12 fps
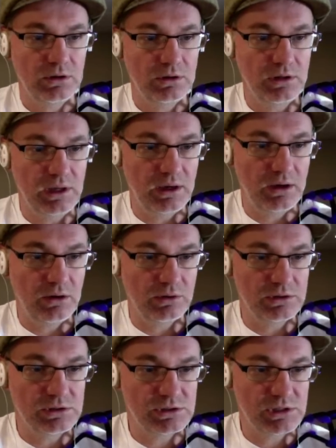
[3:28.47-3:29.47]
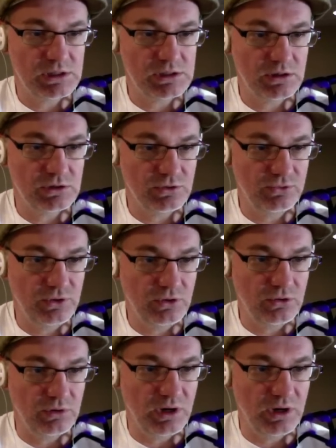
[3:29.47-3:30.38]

Now it says here's a few.